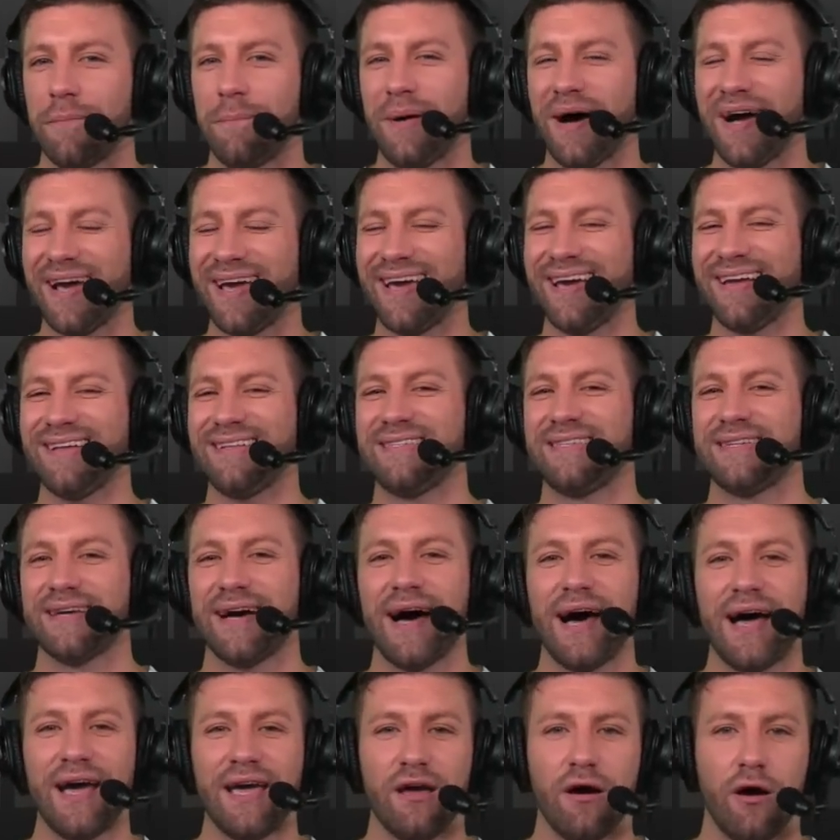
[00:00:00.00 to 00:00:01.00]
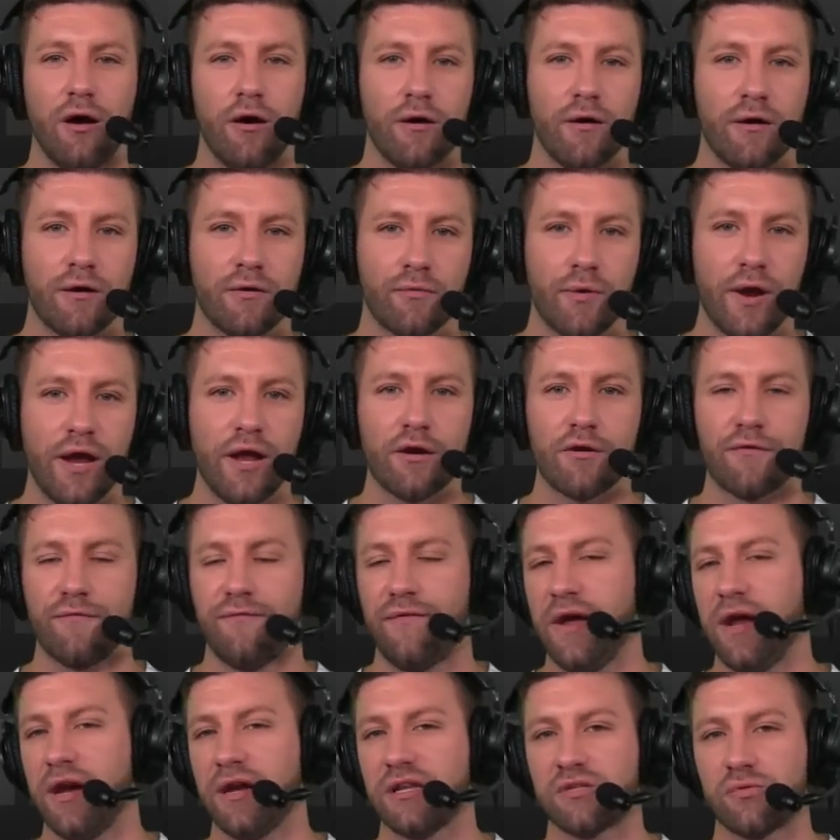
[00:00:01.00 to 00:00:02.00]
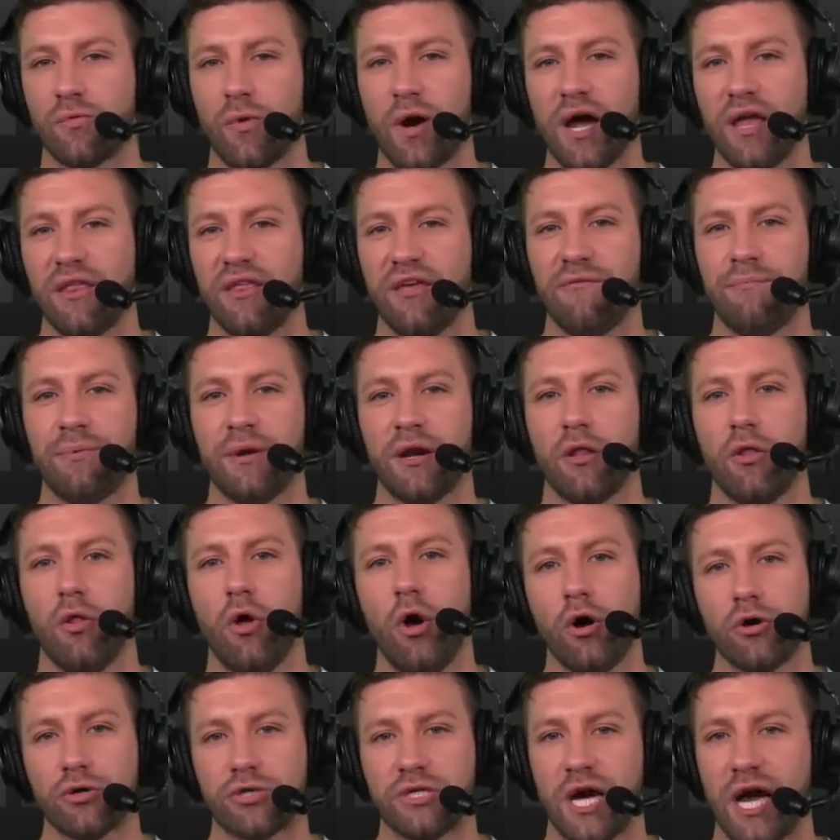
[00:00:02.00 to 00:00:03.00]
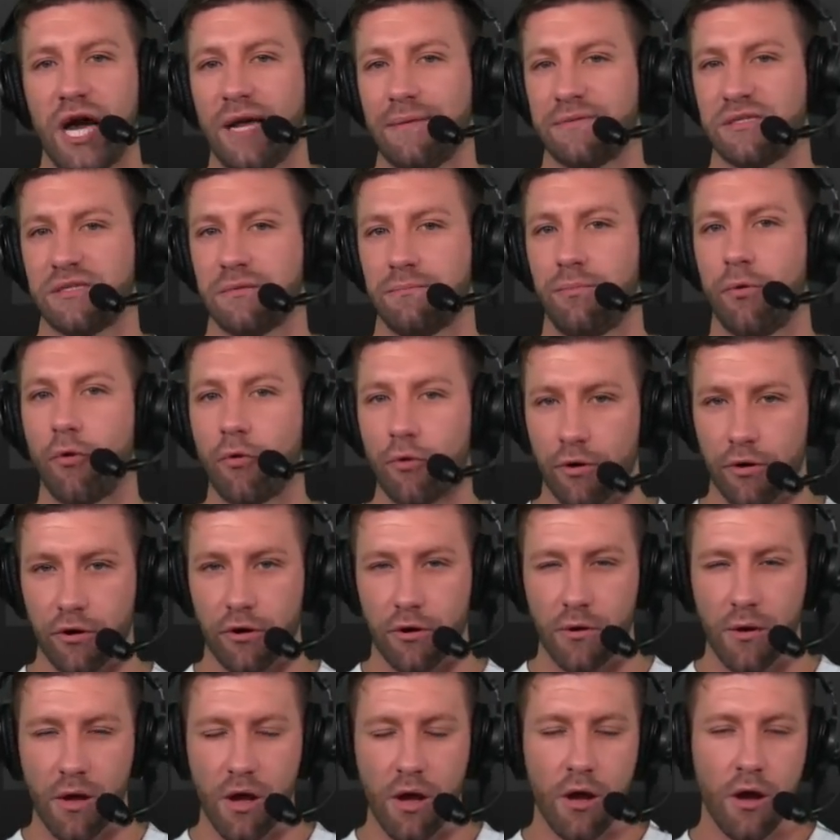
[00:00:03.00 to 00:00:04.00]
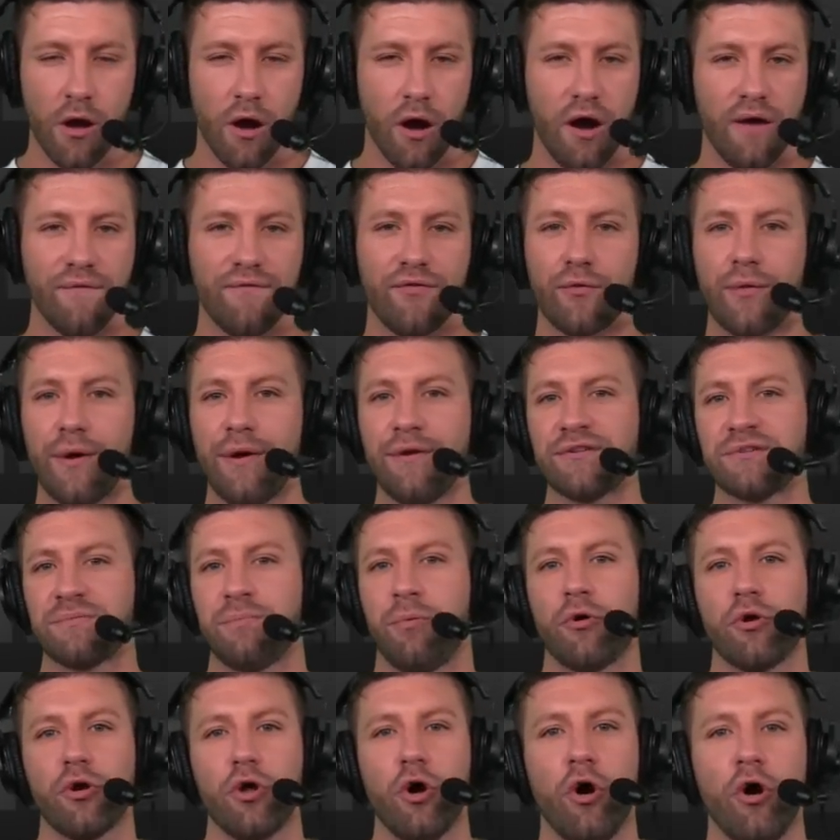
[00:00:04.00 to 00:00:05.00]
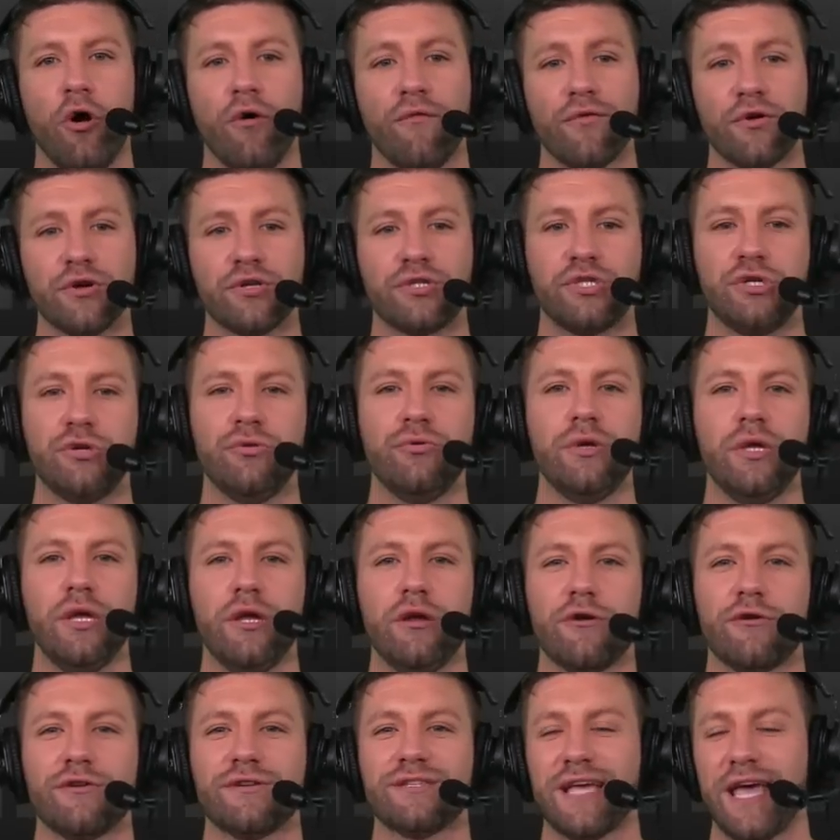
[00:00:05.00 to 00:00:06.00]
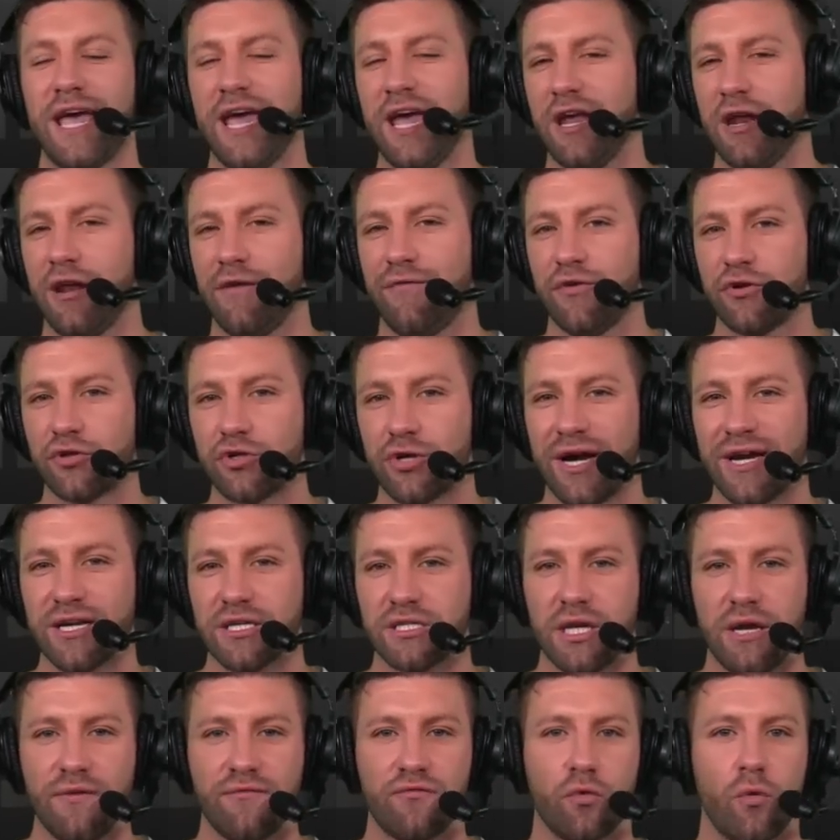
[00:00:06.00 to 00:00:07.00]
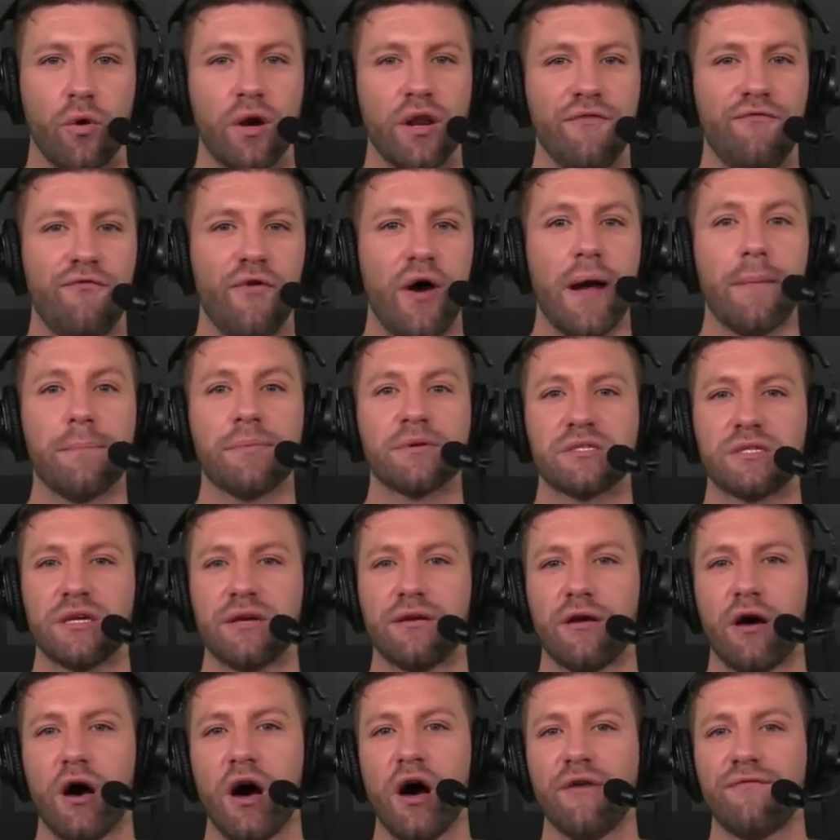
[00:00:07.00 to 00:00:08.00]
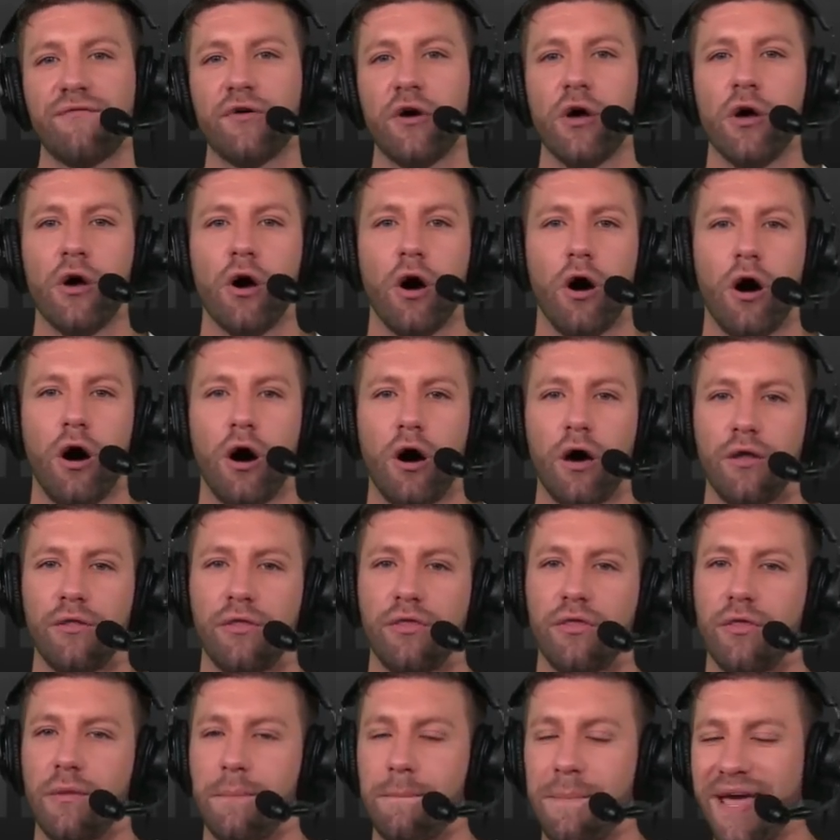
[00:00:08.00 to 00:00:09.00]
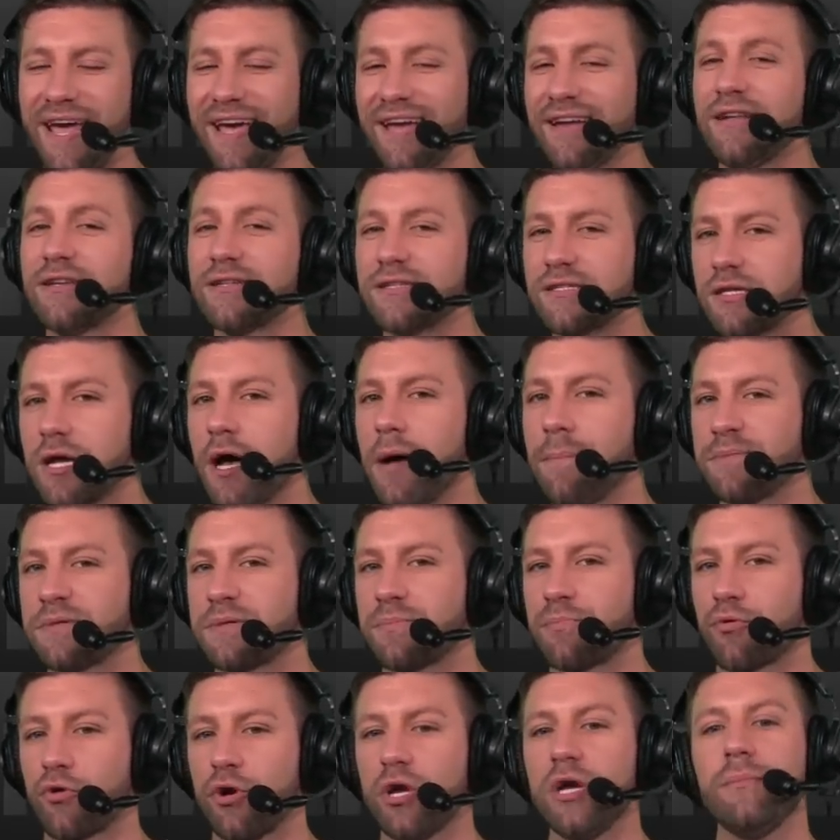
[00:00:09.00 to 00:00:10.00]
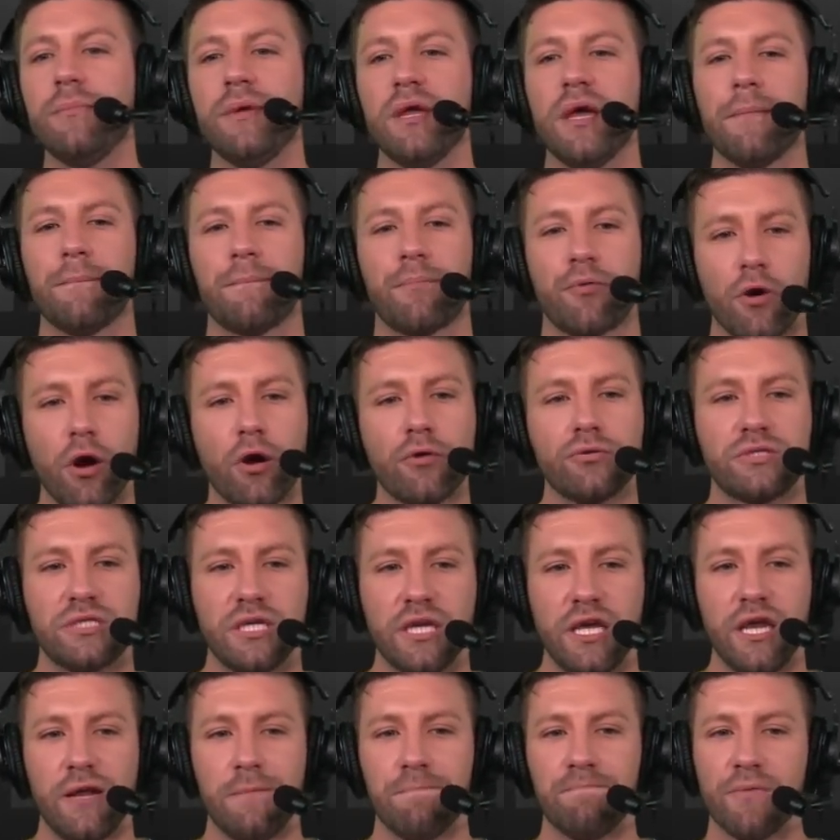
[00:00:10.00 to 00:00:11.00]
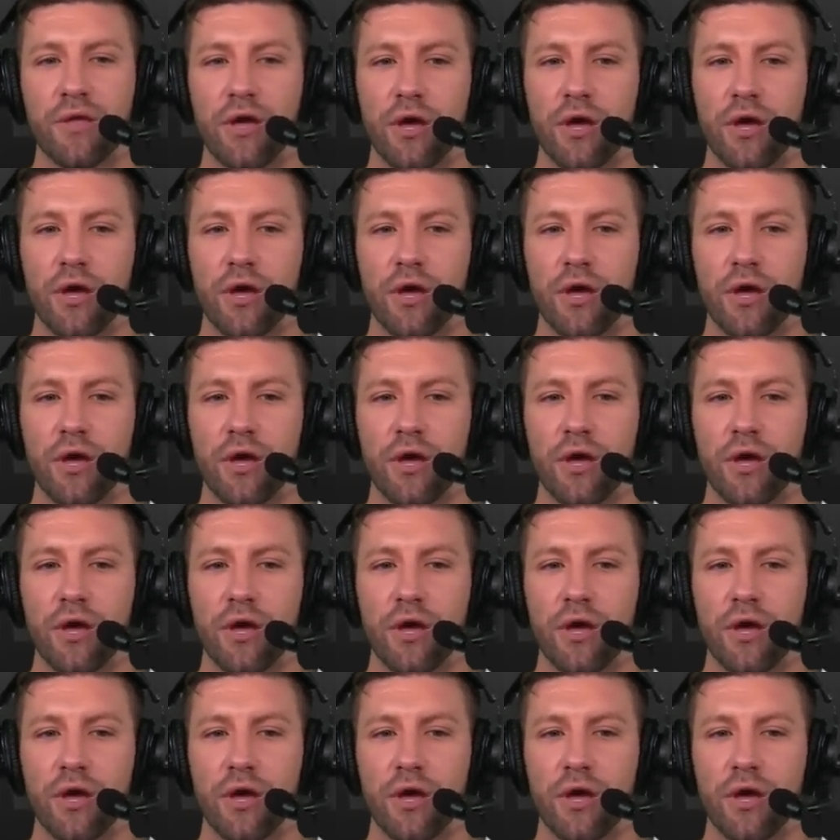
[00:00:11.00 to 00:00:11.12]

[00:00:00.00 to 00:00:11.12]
by a die-hard Raider fan. That's why they've been a longtime supporter of the Raiders support over two years. And if you're trying to save 25% off on Panda Supps Premium Protein,